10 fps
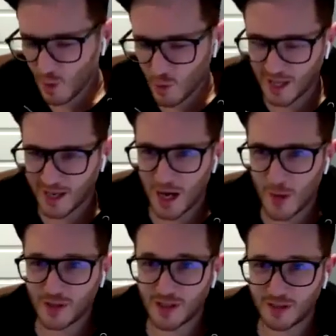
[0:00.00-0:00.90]
when they get
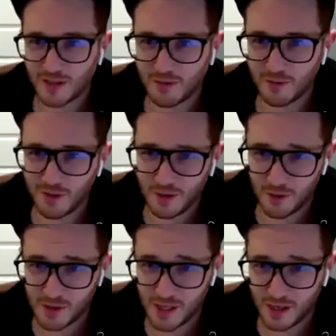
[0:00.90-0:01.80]
up and like
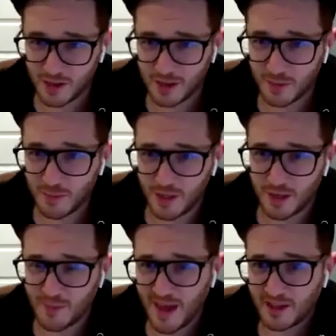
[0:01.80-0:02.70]
sitting in their
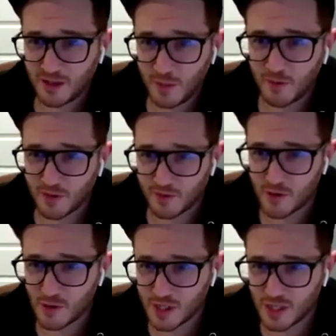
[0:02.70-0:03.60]
bathtub full of
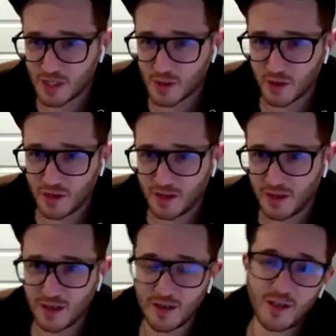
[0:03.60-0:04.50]
roses or in
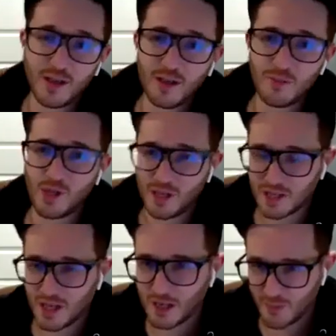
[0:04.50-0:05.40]
their $1
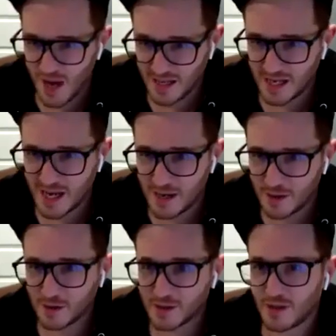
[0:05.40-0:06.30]
million
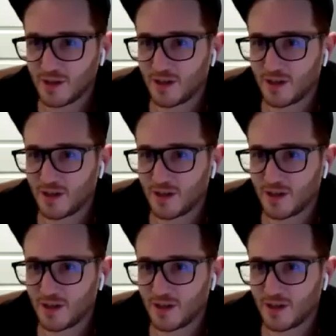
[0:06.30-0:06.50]
penthouse,